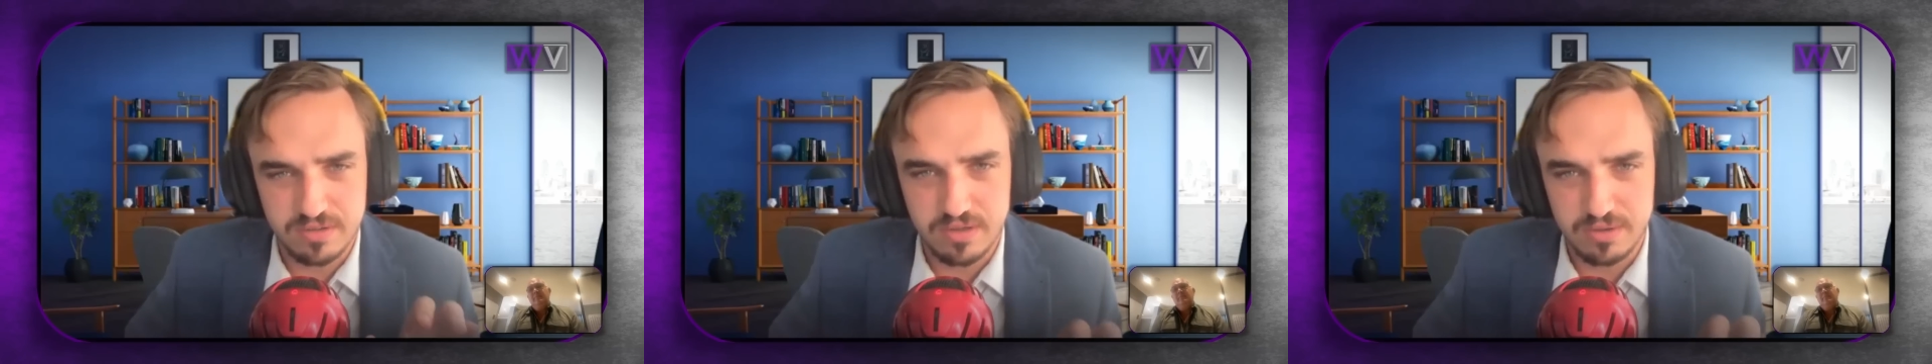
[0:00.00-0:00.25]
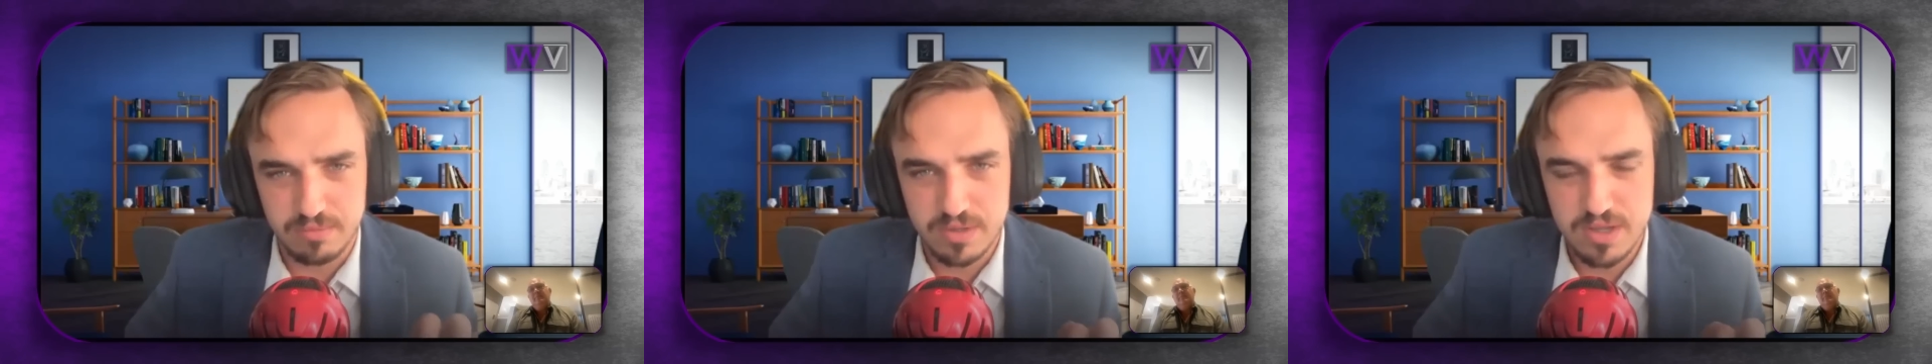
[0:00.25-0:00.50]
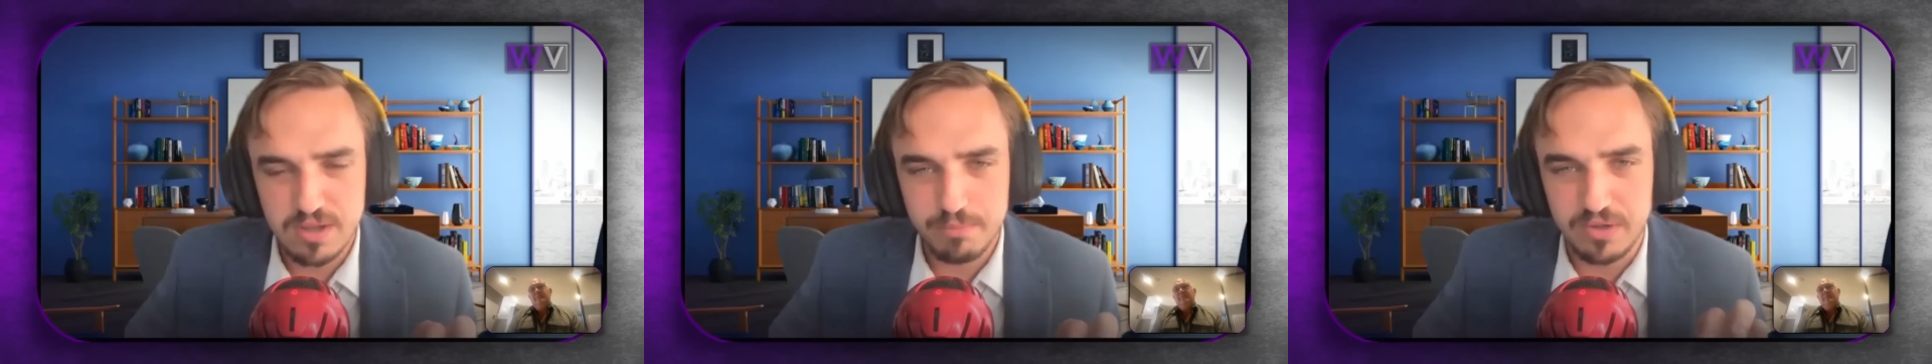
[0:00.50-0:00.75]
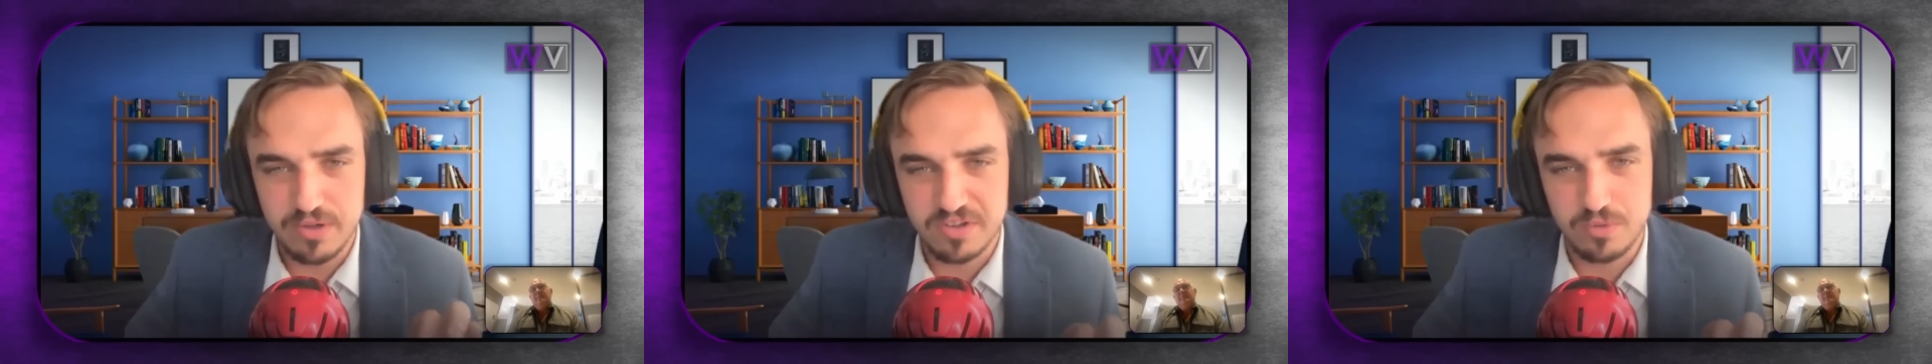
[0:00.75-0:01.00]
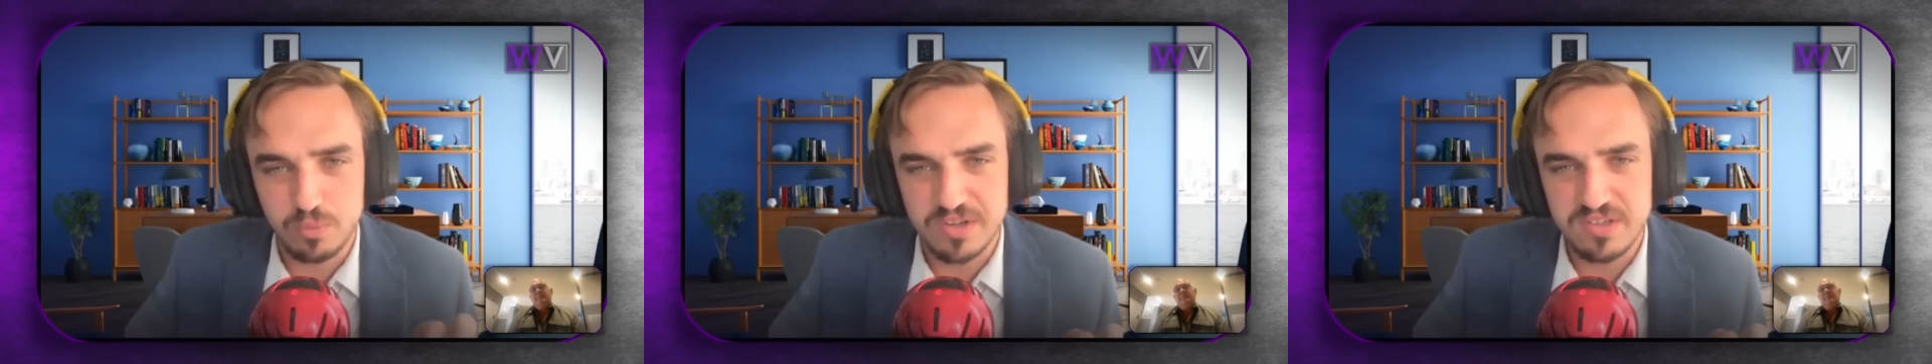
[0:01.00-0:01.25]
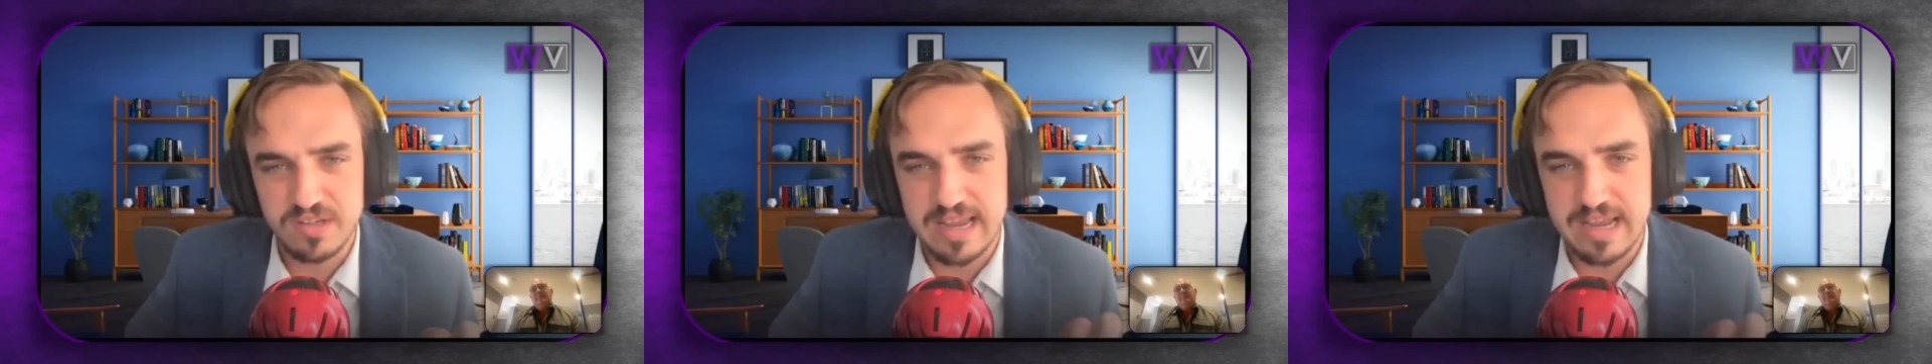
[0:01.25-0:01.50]
it because it
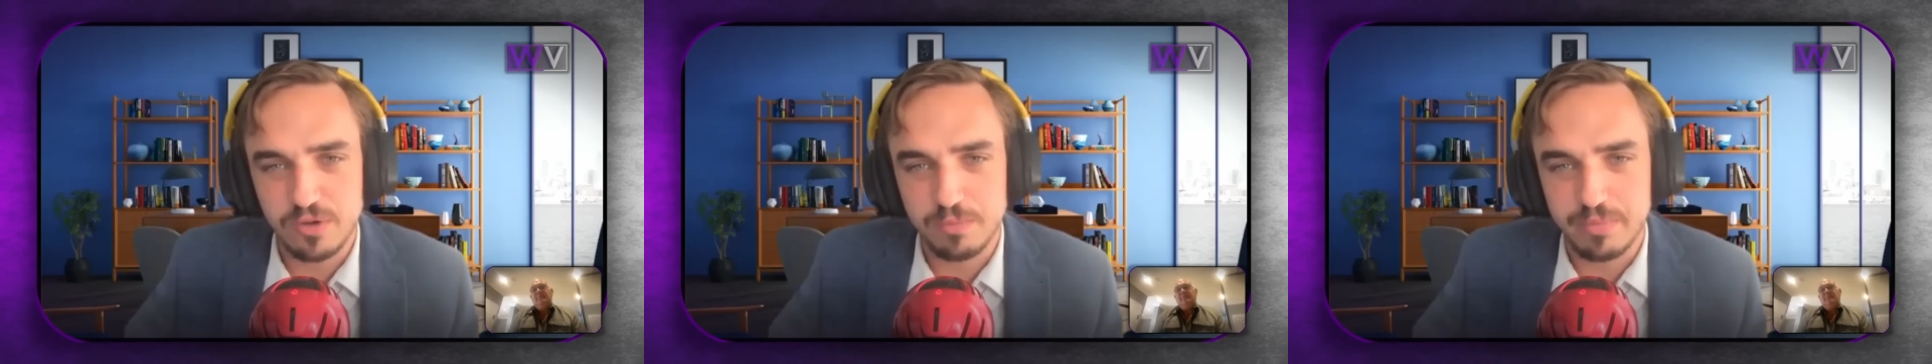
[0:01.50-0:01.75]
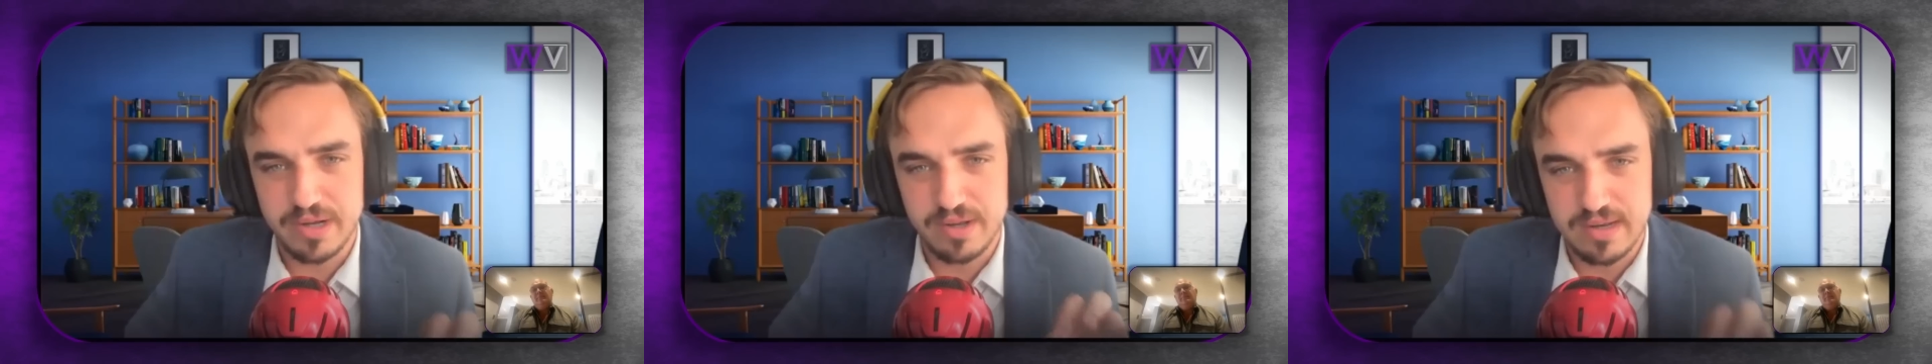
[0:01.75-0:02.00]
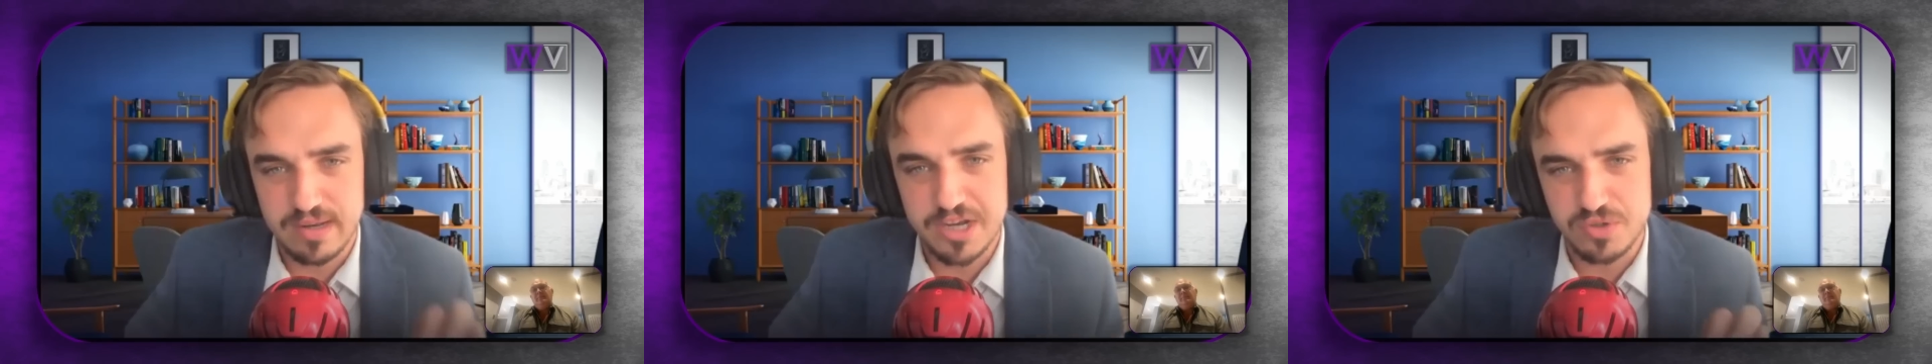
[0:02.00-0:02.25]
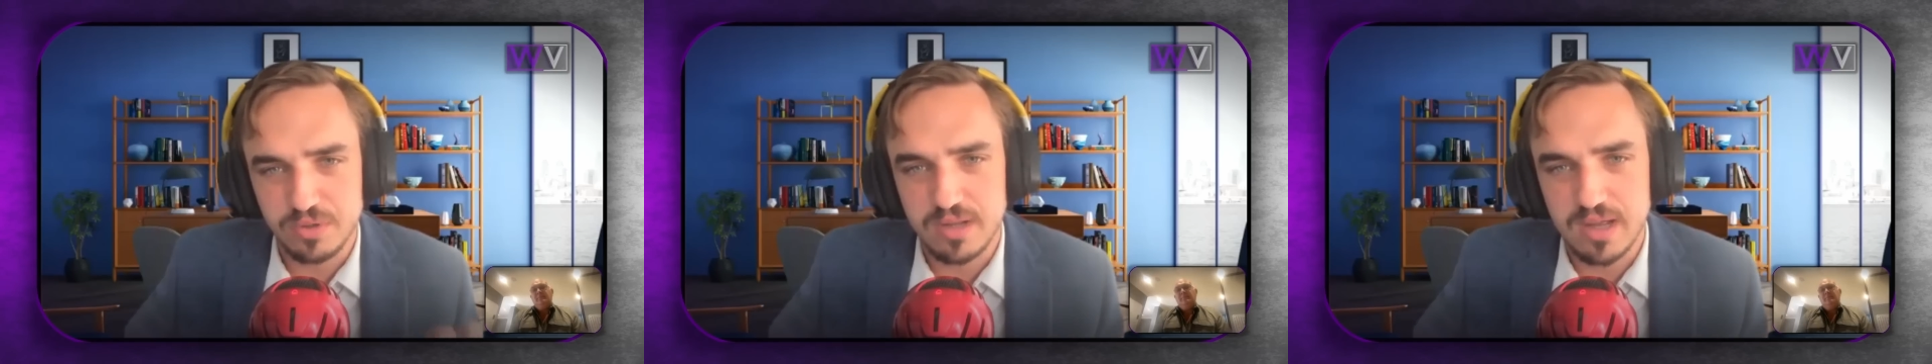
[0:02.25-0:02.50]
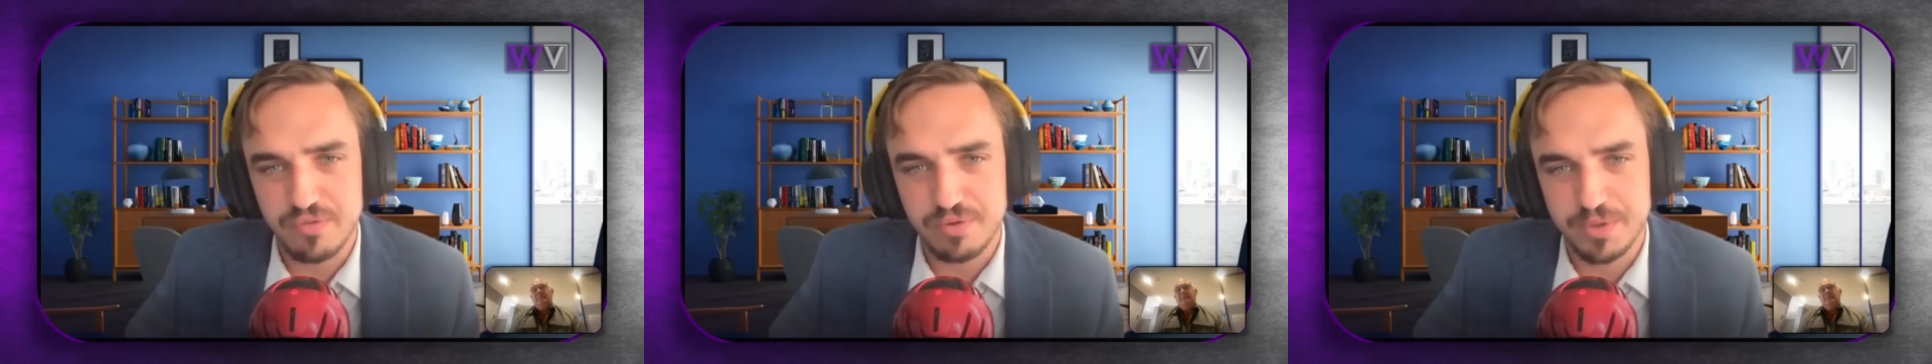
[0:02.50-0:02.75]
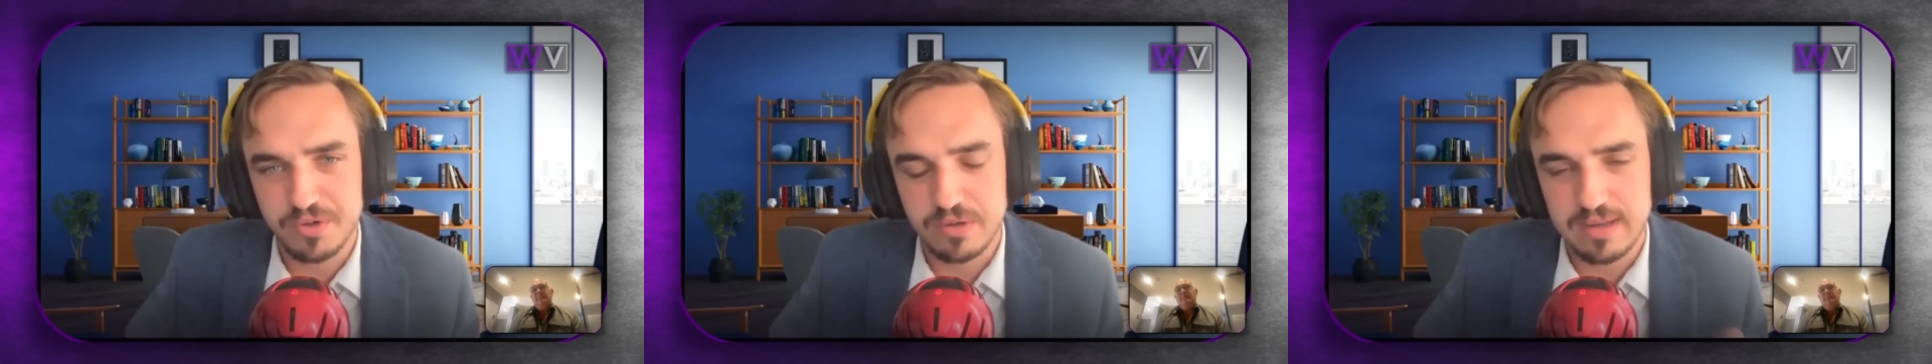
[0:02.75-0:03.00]
wasn't handled by the national government,